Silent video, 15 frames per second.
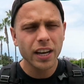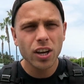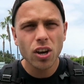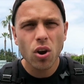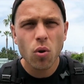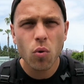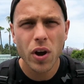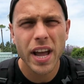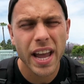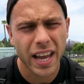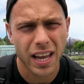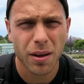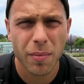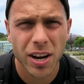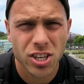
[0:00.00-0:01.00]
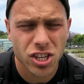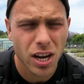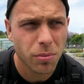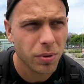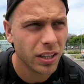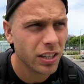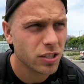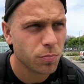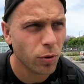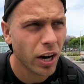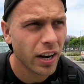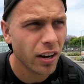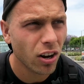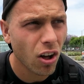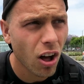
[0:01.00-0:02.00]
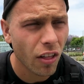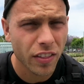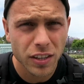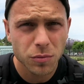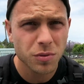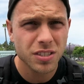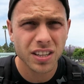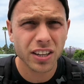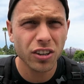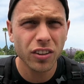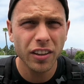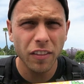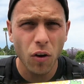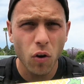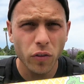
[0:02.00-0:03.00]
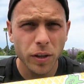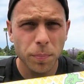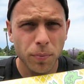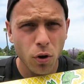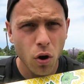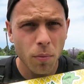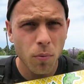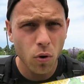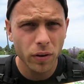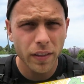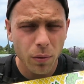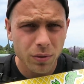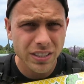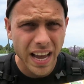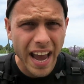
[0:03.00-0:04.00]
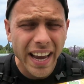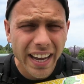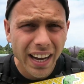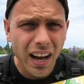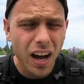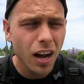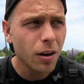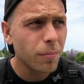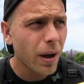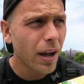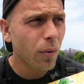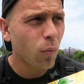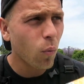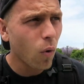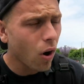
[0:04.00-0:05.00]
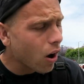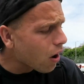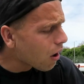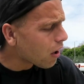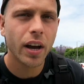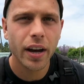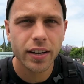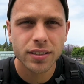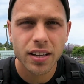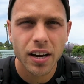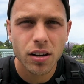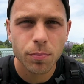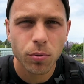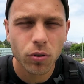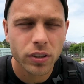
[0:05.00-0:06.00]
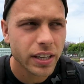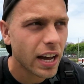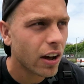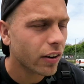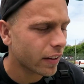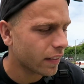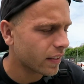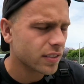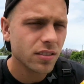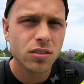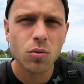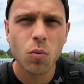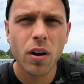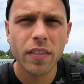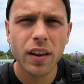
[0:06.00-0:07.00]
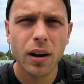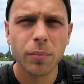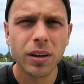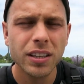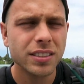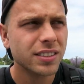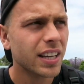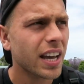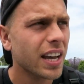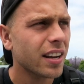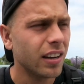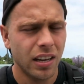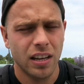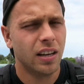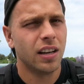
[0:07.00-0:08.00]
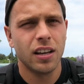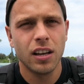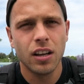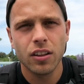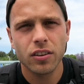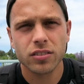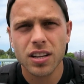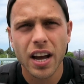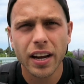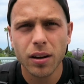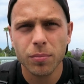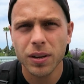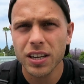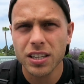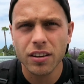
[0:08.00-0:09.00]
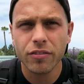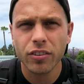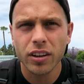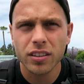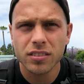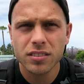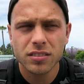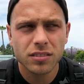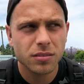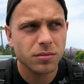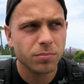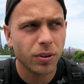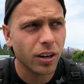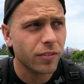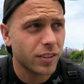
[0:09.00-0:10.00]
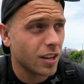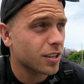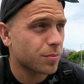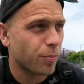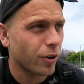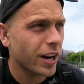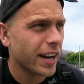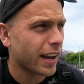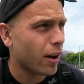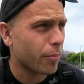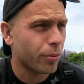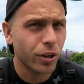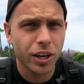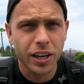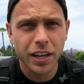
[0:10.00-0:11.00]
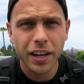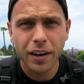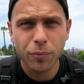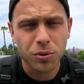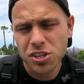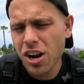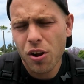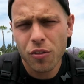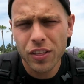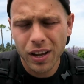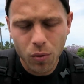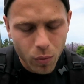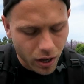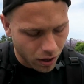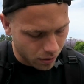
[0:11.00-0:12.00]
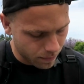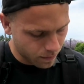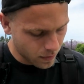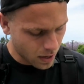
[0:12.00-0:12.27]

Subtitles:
In no way am I shaming this brand at all. This was literally the only pro board that was hanging on my wall. I decided to pull it down, and this is the one that I'm gonna skate. There's not gonna be a difference, but if it does break, I'll put it in, which I don't think it will.